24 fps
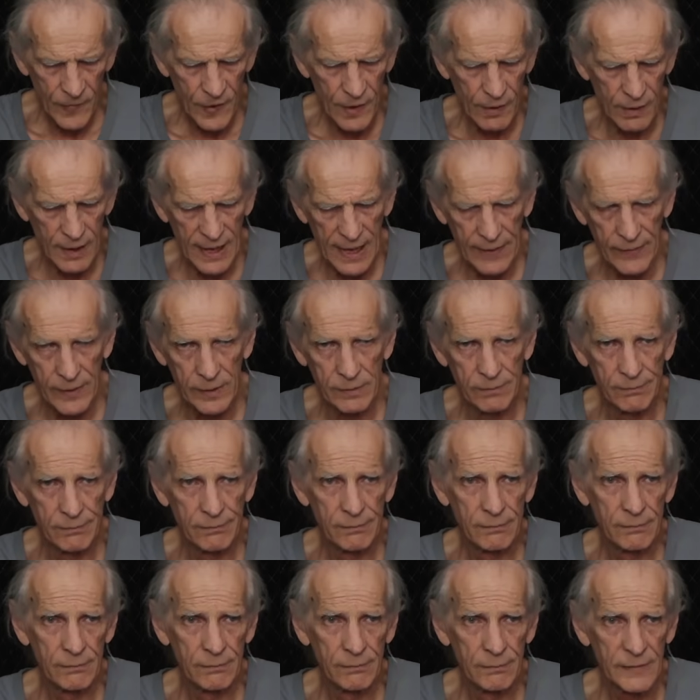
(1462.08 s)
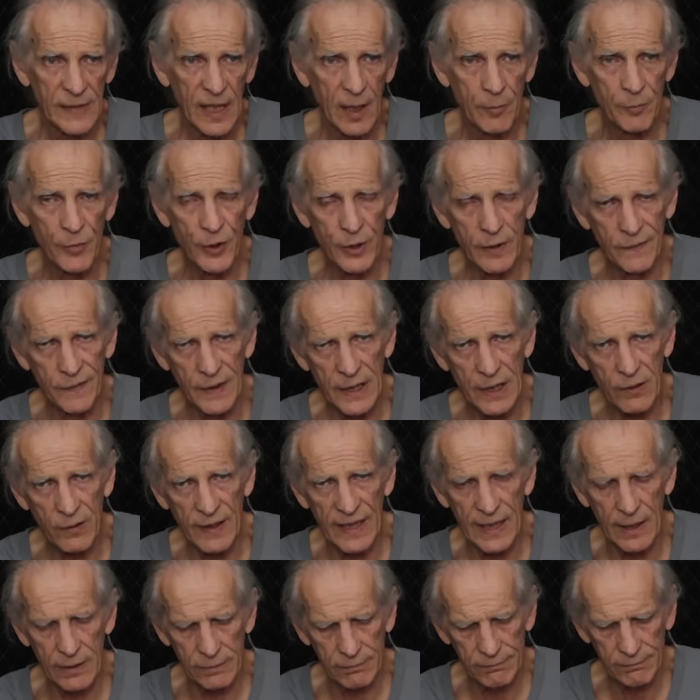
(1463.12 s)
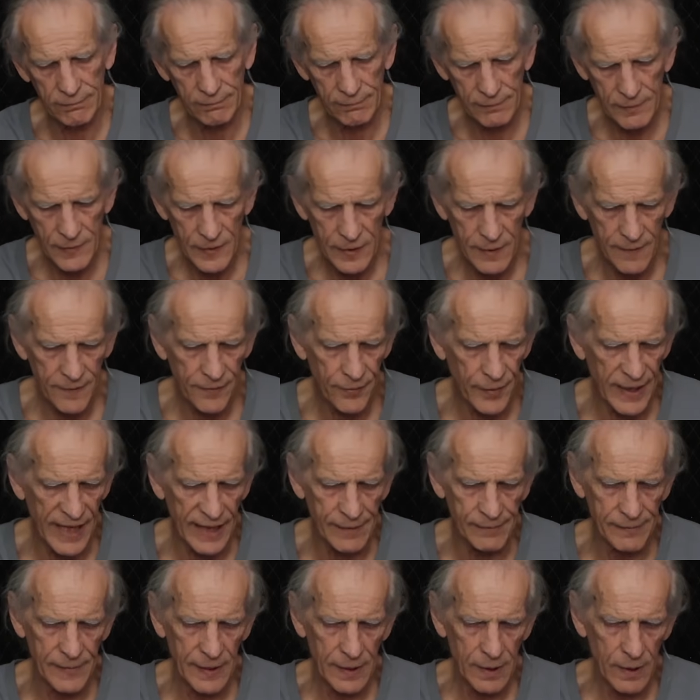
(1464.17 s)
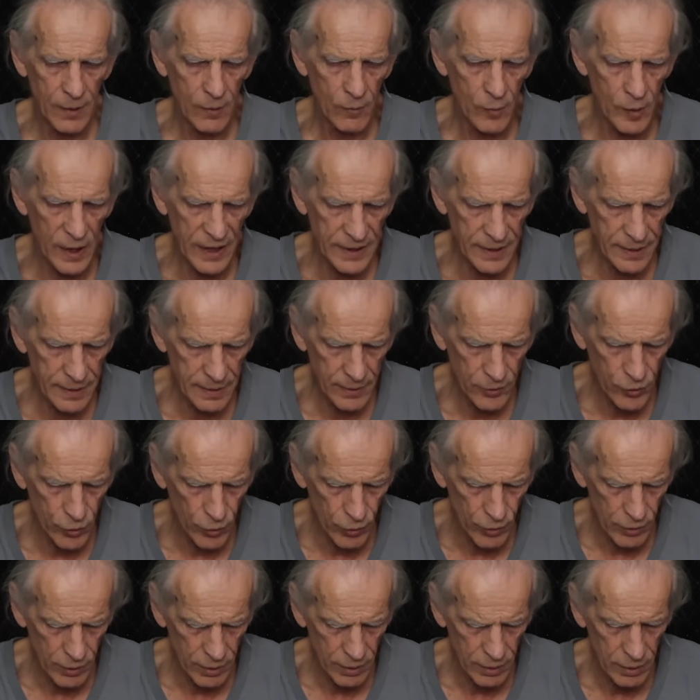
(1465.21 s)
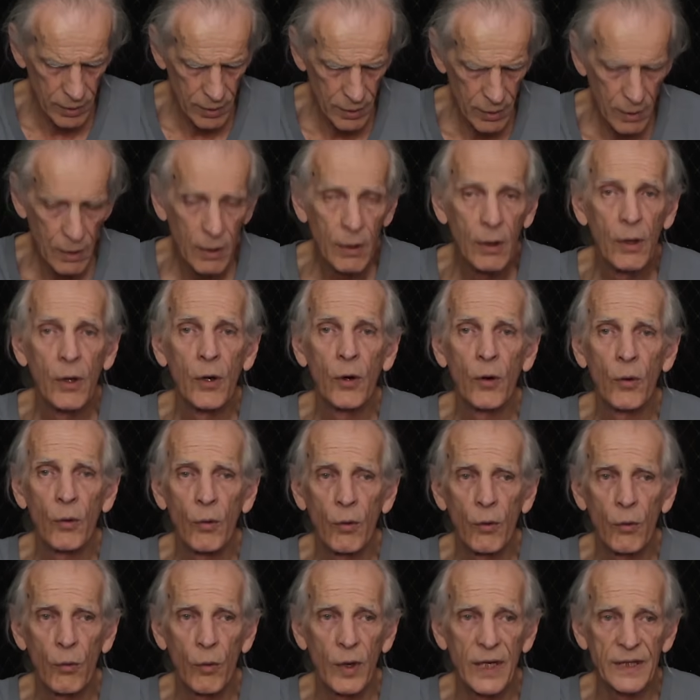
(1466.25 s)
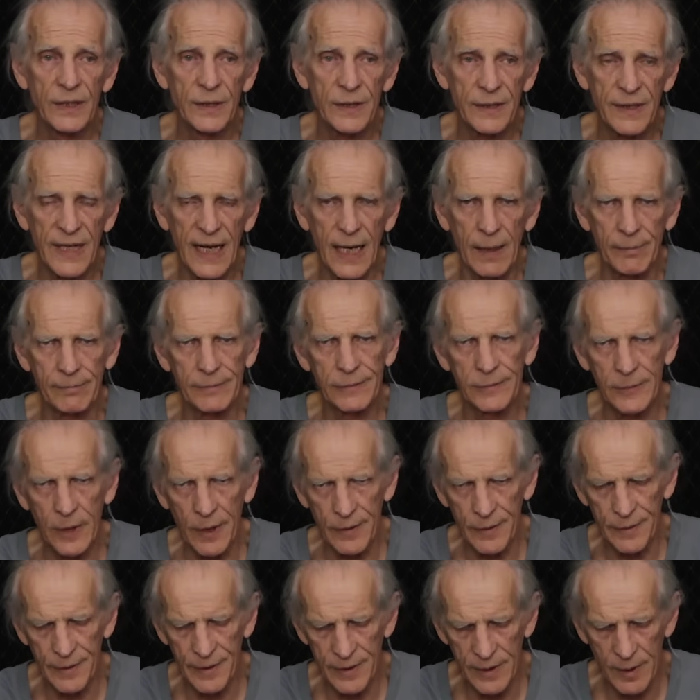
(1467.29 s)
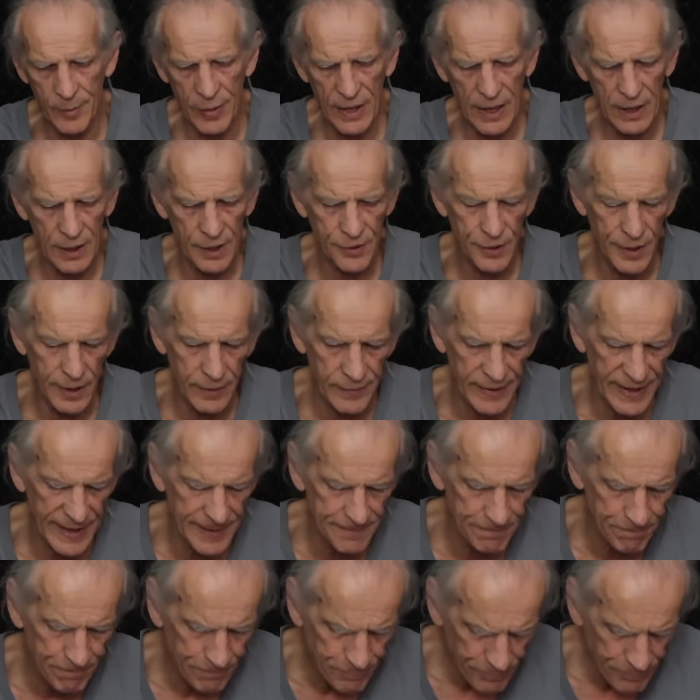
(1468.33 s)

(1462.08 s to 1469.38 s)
to level and beautifully crown the fret. One tool, one step, other than the polishing, right?